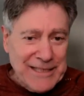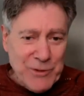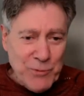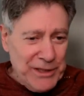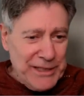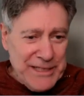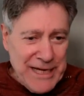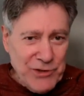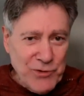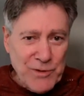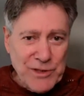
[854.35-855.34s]
That's a really
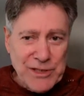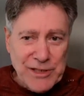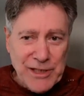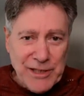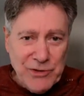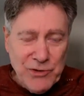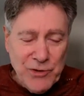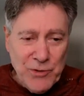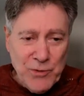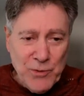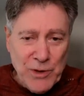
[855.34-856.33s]
dangerous uh,
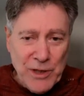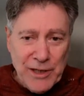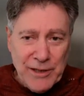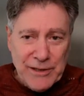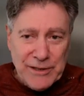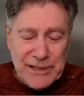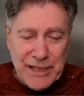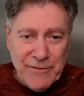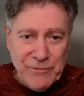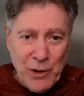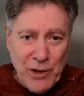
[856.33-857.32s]
new
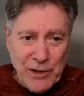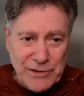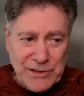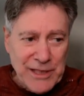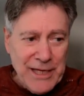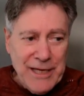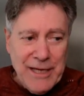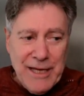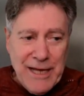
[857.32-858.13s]
set of laws